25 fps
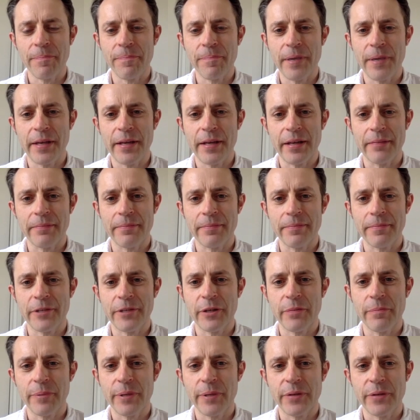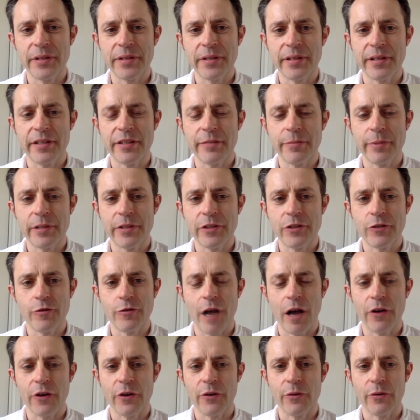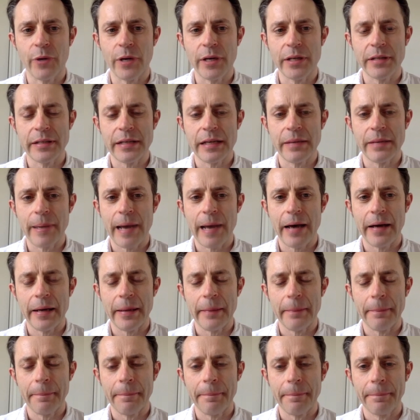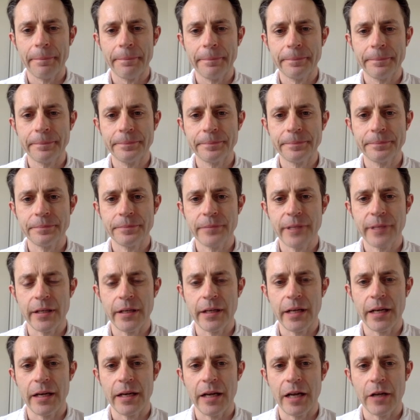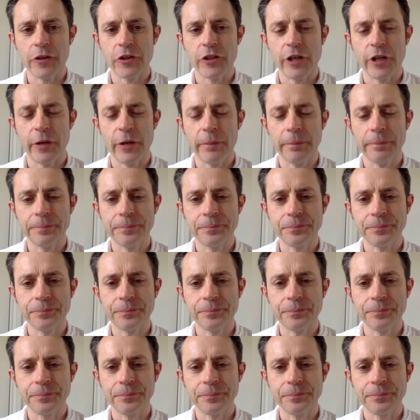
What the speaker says: in a computing sense, do we struggle? What is it about it? In a nutshell?